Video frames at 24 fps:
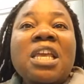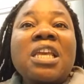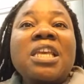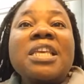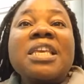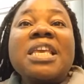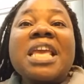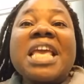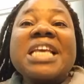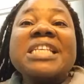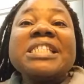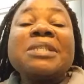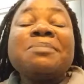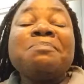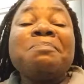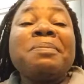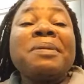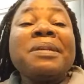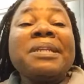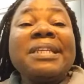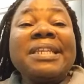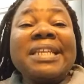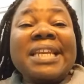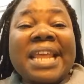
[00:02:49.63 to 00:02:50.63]
he
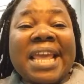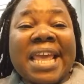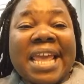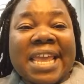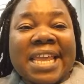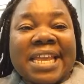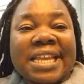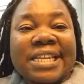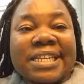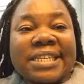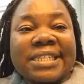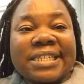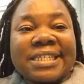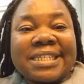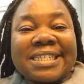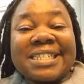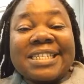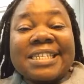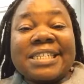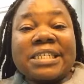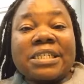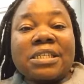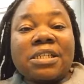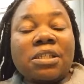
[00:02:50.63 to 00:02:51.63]
explained
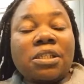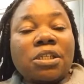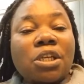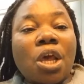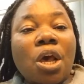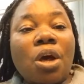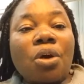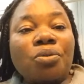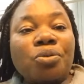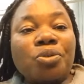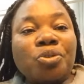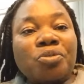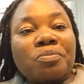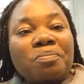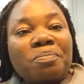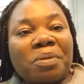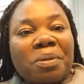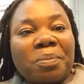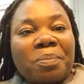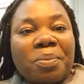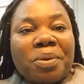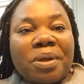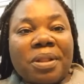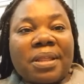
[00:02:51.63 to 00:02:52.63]
in detail to
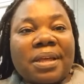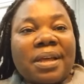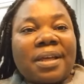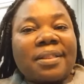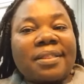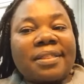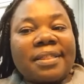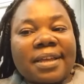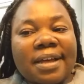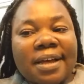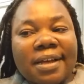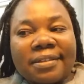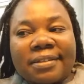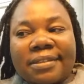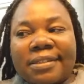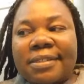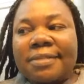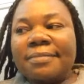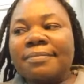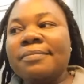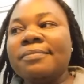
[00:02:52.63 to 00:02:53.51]
Big Brother that